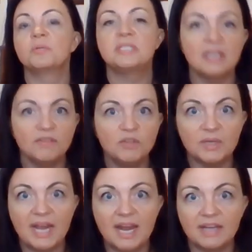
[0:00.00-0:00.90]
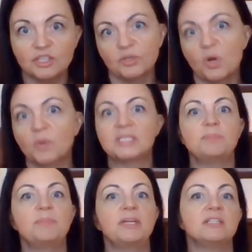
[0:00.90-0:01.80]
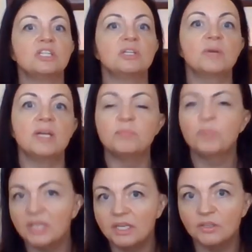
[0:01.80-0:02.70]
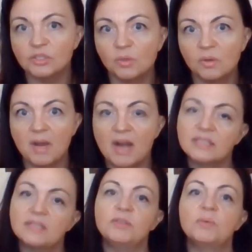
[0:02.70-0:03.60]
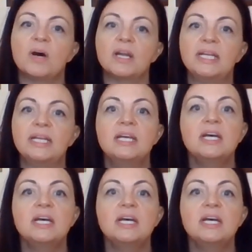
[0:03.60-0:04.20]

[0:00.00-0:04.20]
see if you can add your own spin to it, put it in your toolbox if you want it,